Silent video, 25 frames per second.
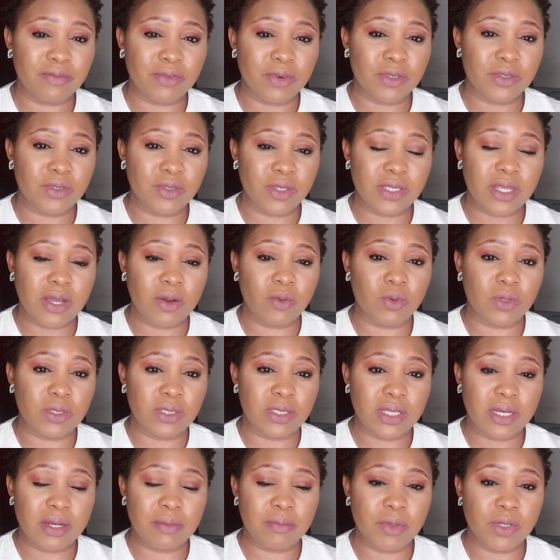daughter was
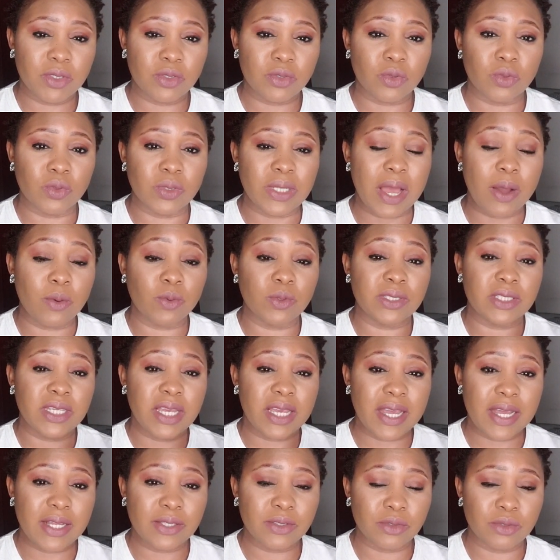3 months old, I would
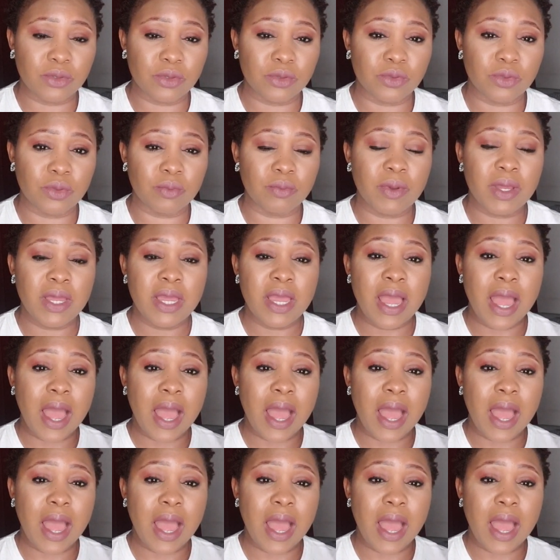take her to the room,